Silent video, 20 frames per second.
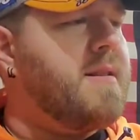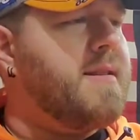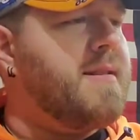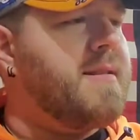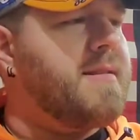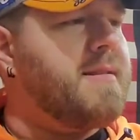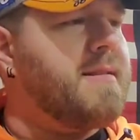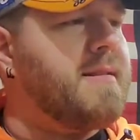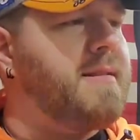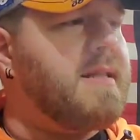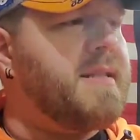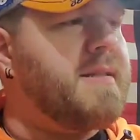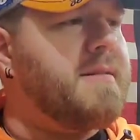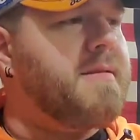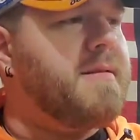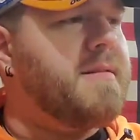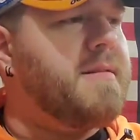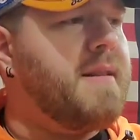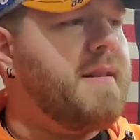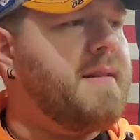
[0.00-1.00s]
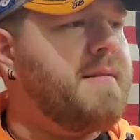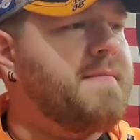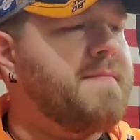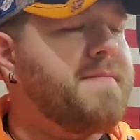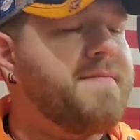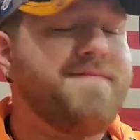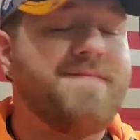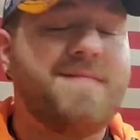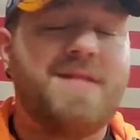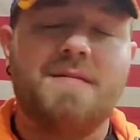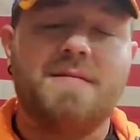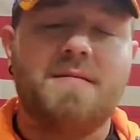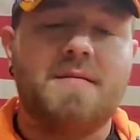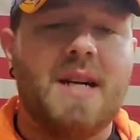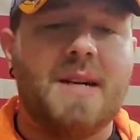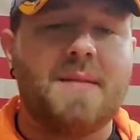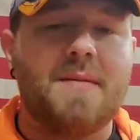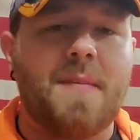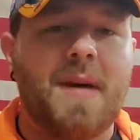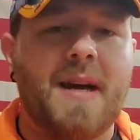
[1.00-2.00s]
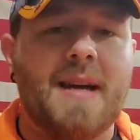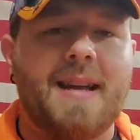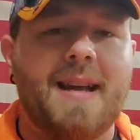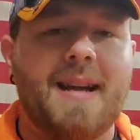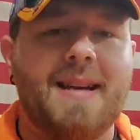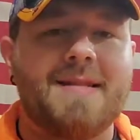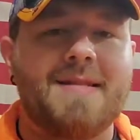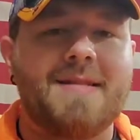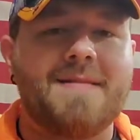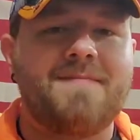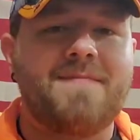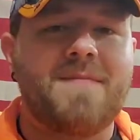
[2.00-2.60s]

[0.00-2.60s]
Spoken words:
And yeah, I'll be back, guys.